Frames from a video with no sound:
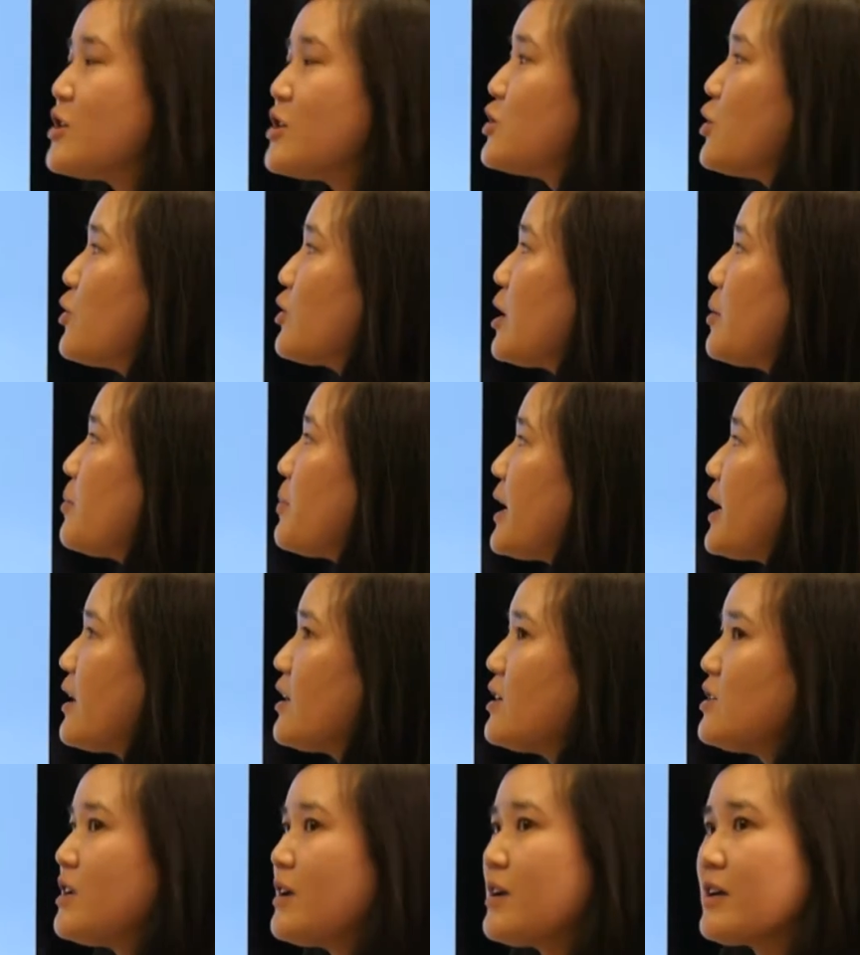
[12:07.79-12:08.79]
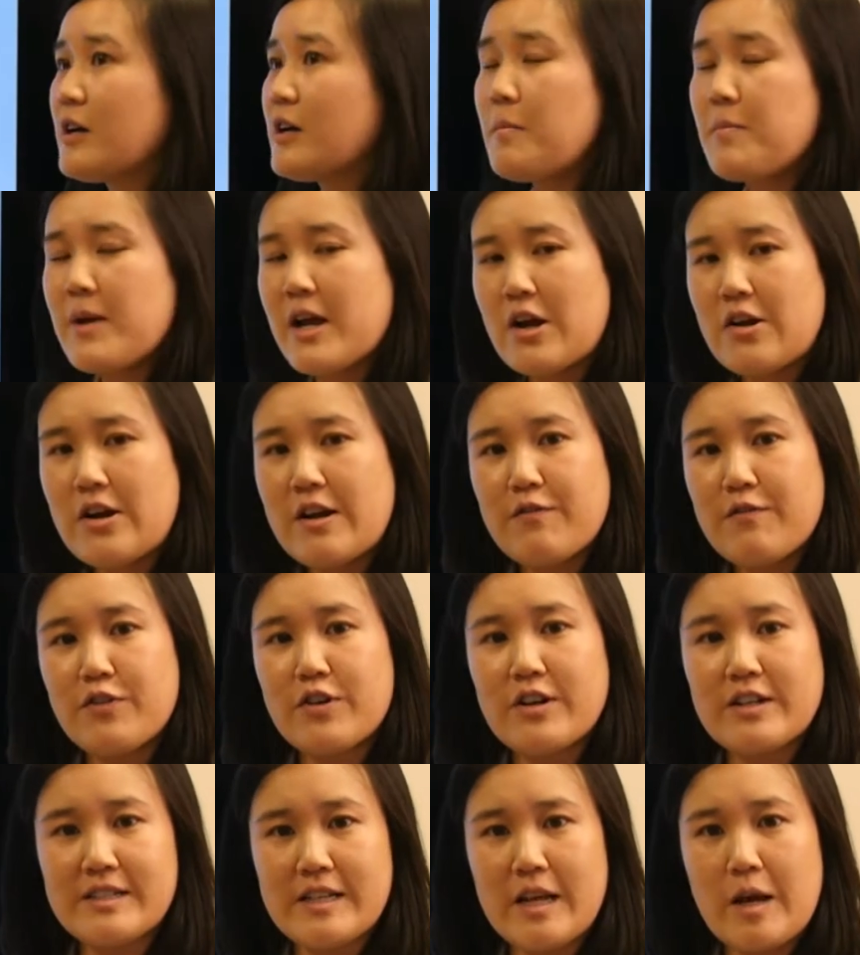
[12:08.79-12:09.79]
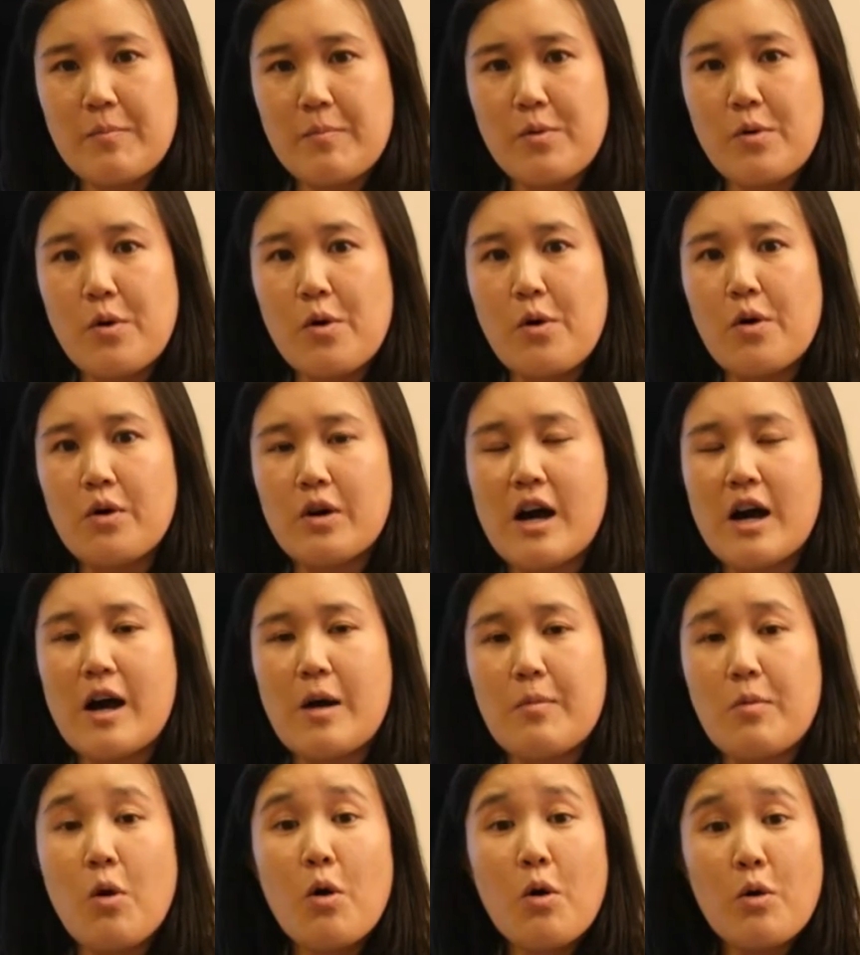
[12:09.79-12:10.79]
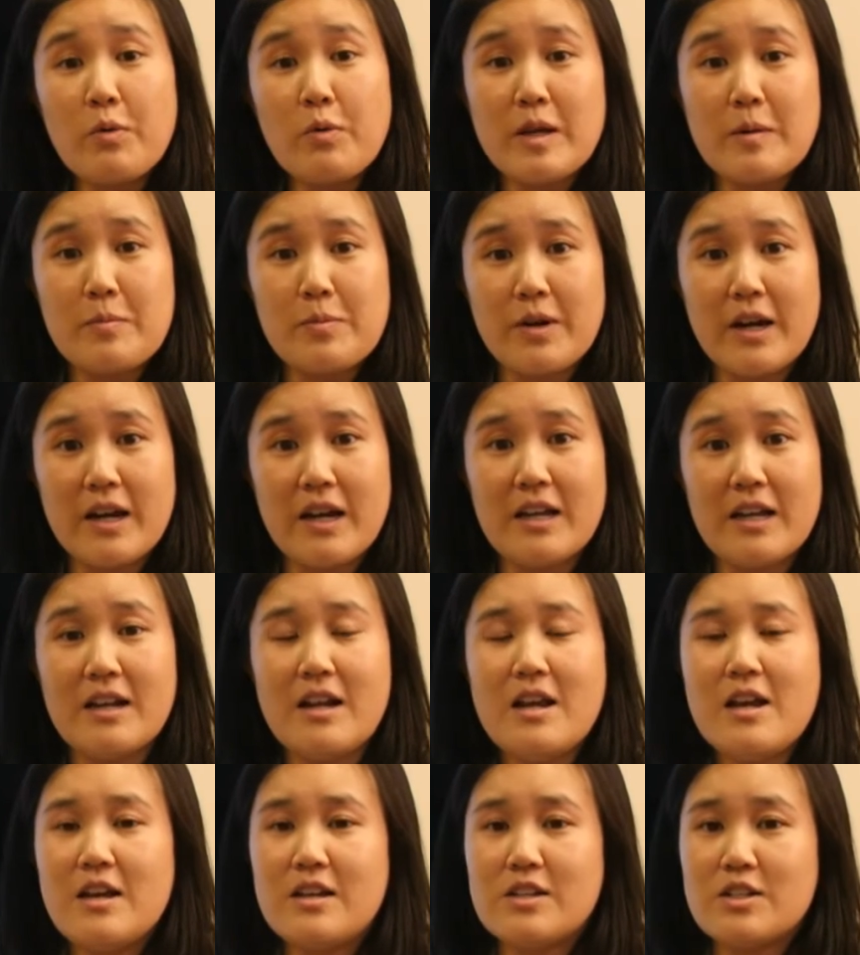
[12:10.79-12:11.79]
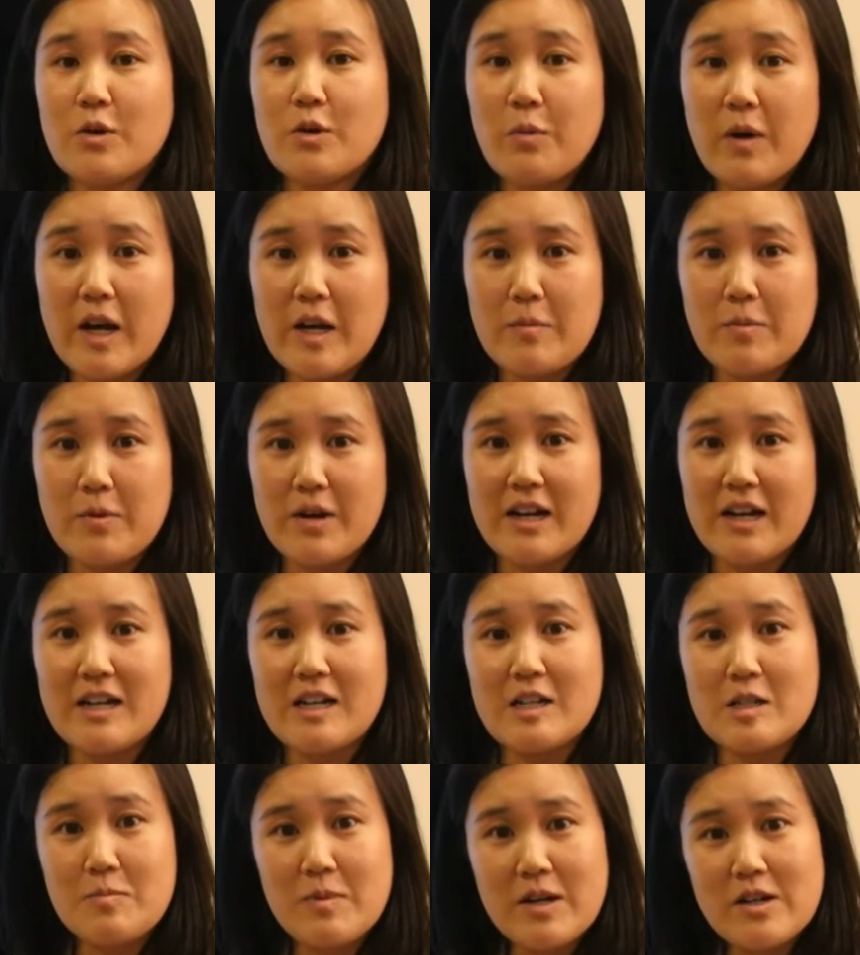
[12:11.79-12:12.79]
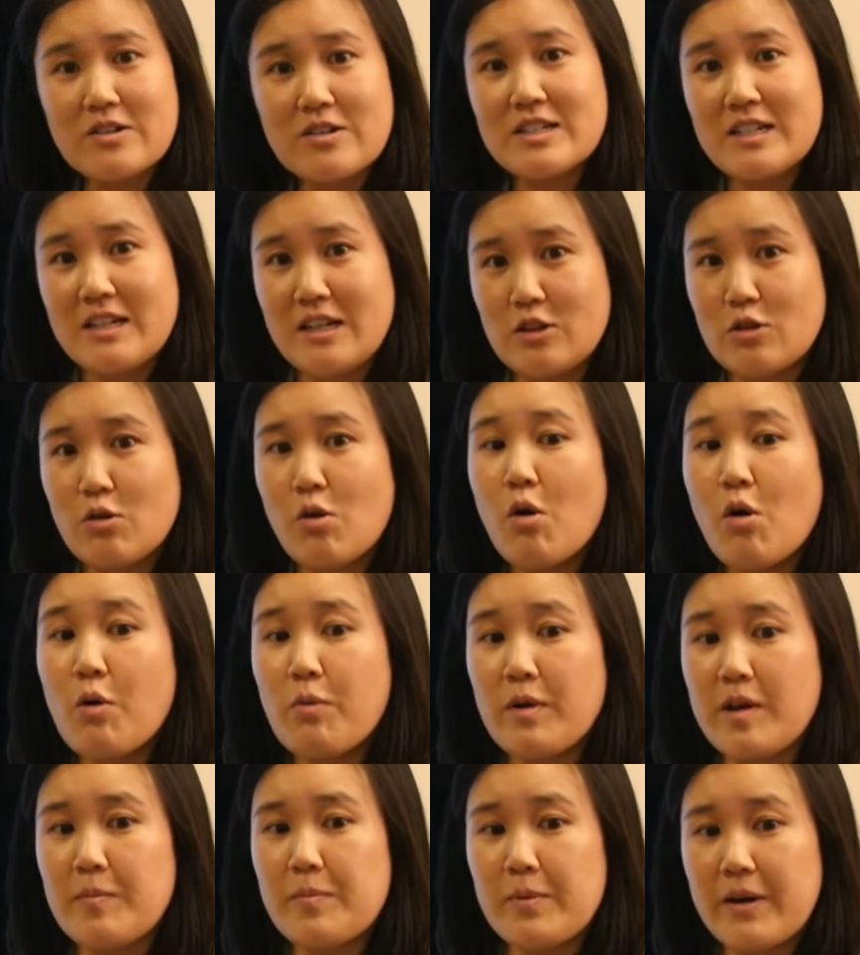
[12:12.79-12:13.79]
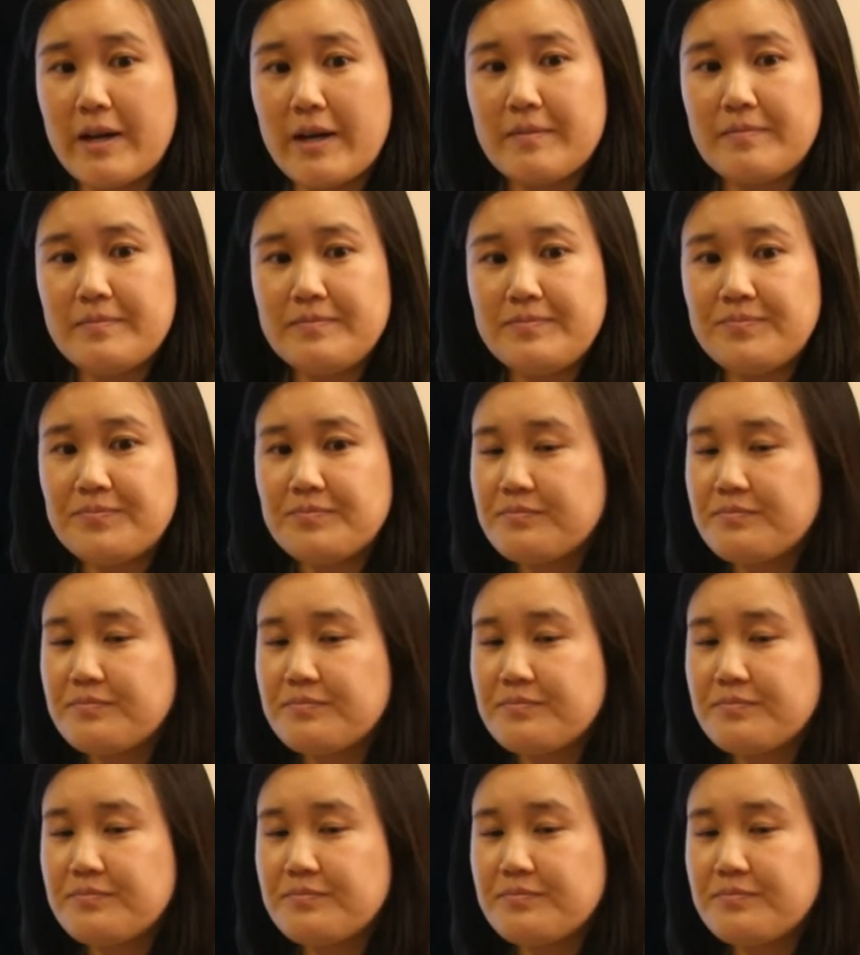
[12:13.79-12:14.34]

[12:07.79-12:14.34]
So compared, comparing, for example, um, whole wheat bread to white bread, it is better to eat the whole wheat bread.